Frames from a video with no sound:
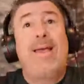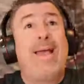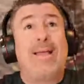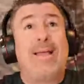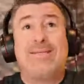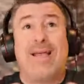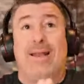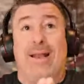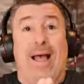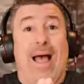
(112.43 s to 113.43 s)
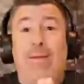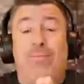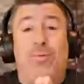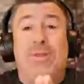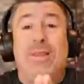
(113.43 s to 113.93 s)
Hey, listen, I
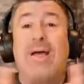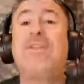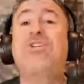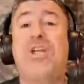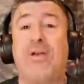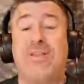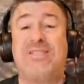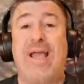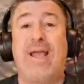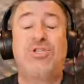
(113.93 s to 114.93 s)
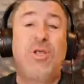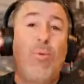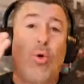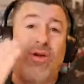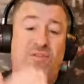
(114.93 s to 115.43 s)
would love to share the stage. The
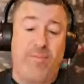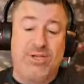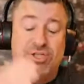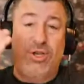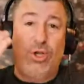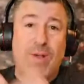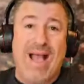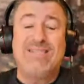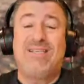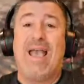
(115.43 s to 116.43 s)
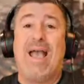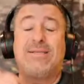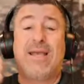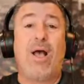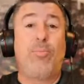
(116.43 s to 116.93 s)
more information you guys get
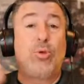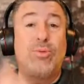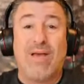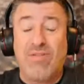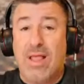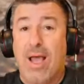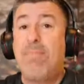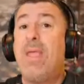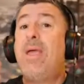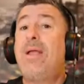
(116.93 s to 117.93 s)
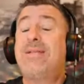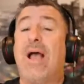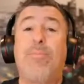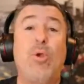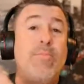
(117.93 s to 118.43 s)
to help you level up, to
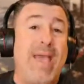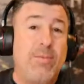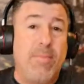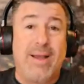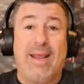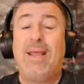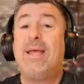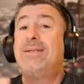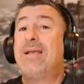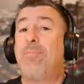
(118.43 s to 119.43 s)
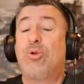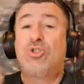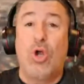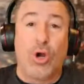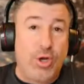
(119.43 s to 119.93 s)
help you make money, to help you
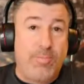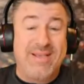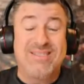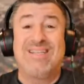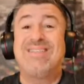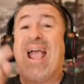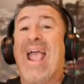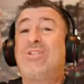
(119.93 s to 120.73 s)
start your business, and to